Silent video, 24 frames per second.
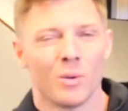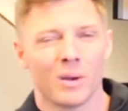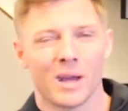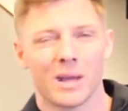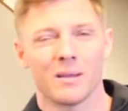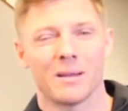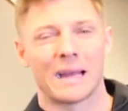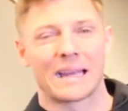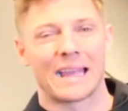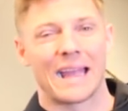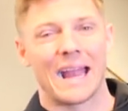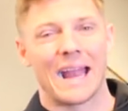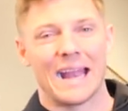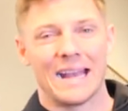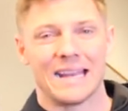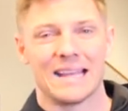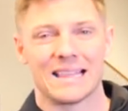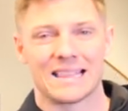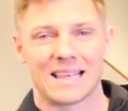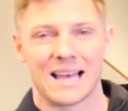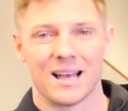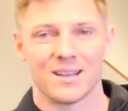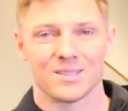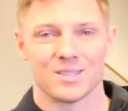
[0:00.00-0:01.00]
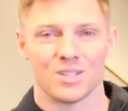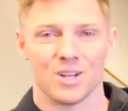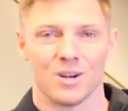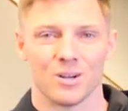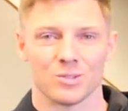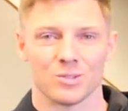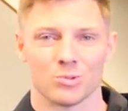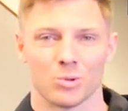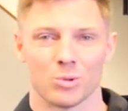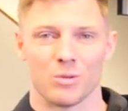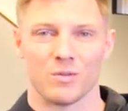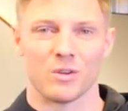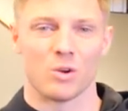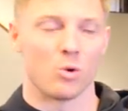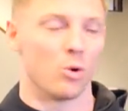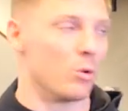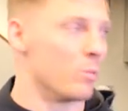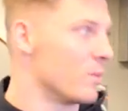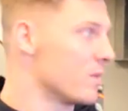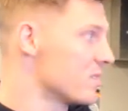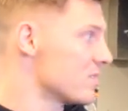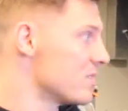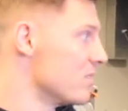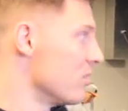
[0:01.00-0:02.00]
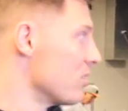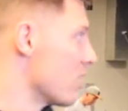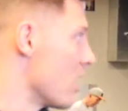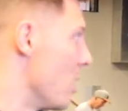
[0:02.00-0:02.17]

We got like eighty thousand dollars worth of equipment still